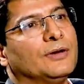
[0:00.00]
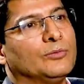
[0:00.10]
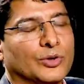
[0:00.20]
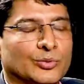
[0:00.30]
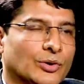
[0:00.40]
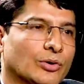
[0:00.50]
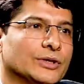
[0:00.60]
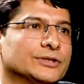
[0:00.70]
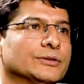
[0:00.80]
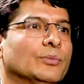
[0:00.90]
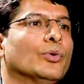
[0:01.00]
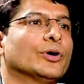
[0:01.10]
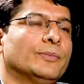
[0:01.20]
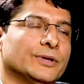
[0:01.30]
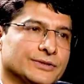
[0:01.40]
what we call is mode
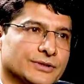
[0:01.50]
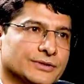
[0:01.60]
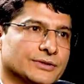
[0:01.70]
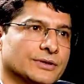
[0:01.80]
of business,